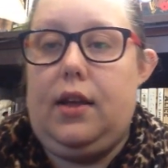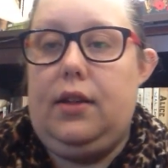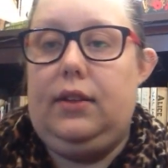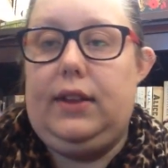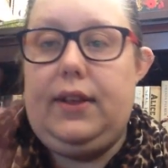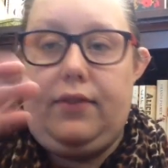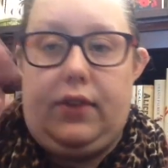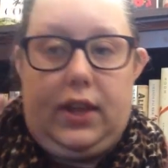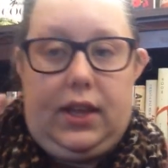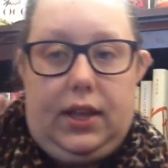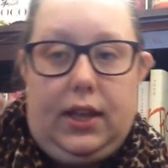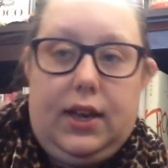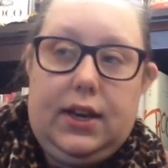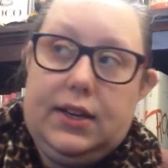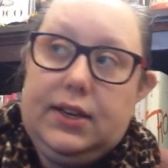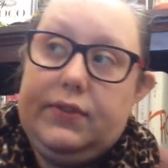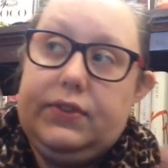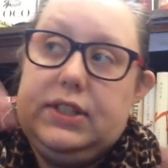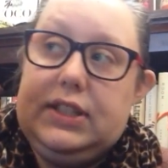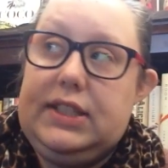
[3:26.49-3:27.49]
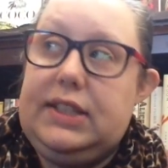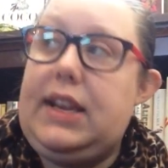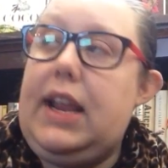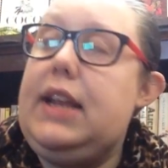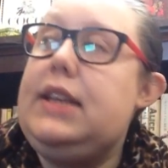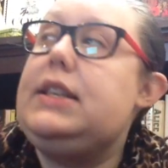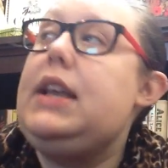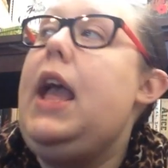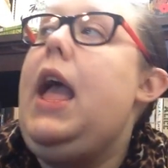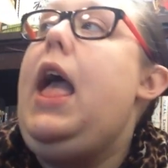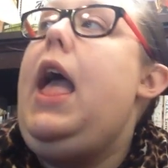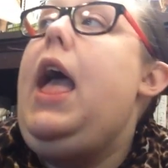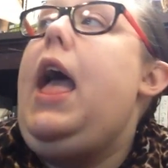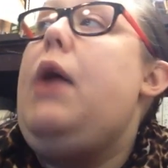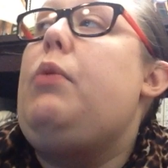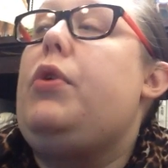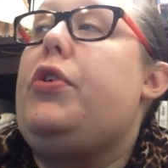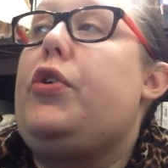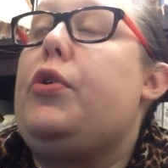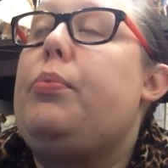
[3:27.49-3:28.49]
living in a different state
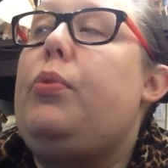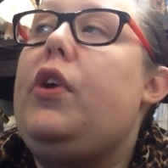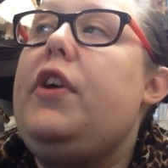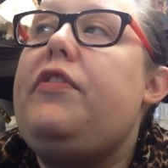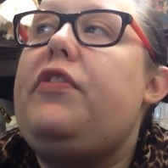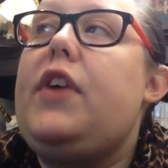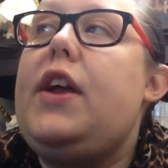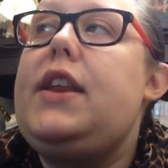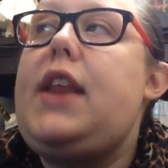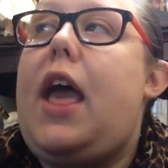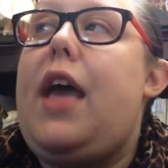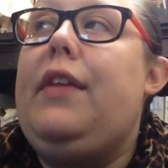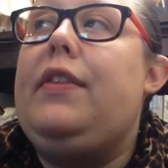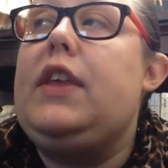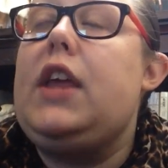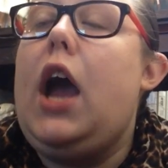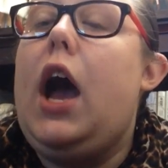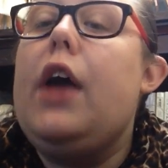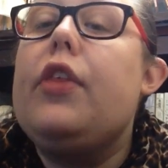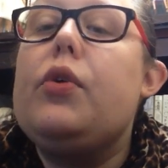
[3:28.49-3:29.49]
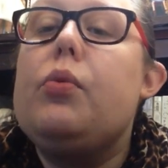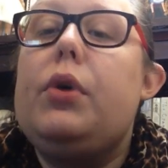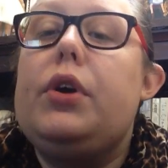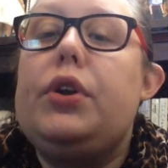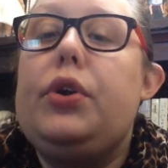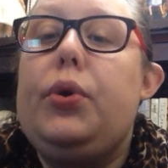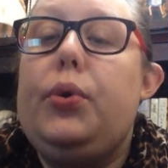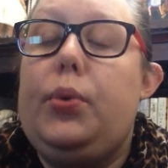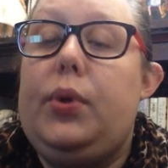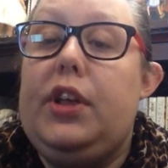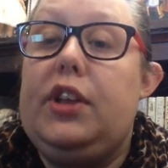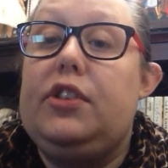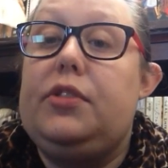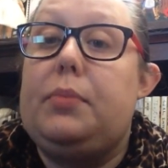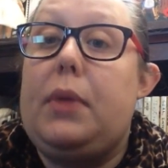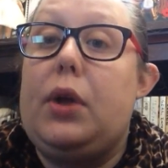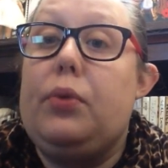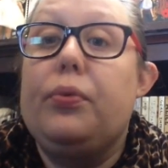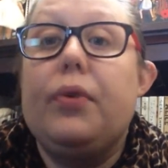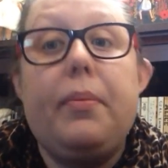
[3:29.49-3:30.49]
with her boyfriend, and the other one who is
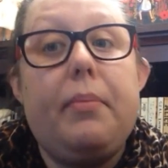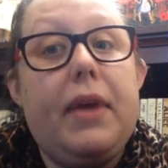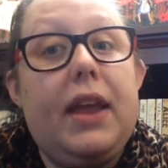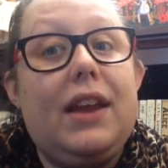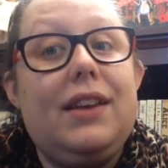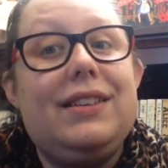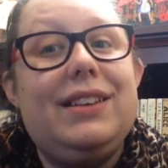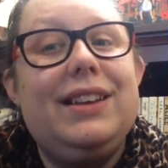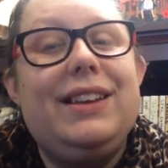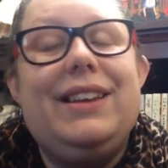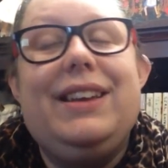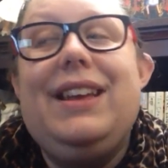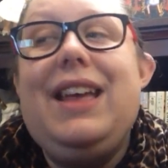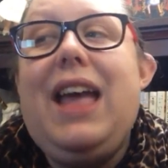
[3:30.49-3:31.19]
my roommate